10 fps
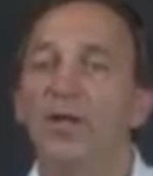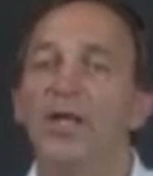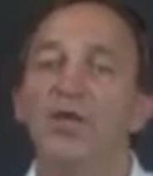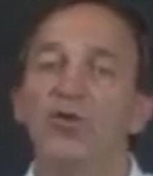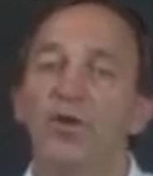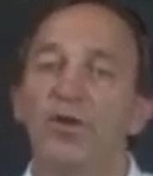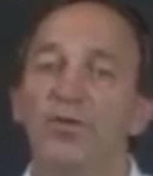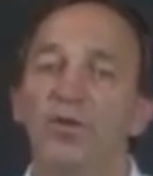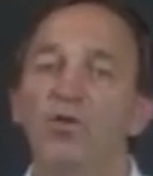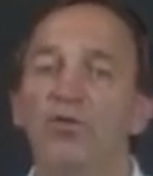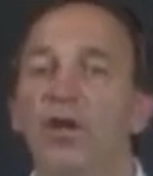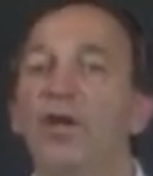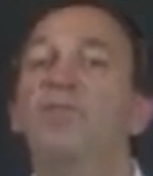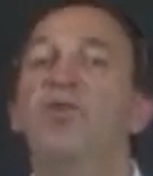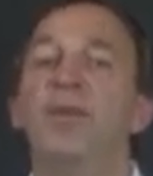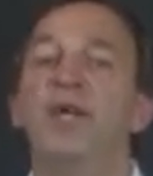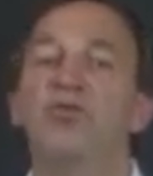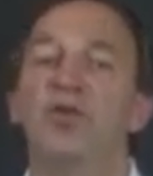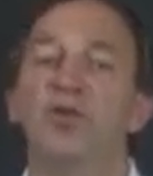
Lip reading: knee joint effusion and inflammation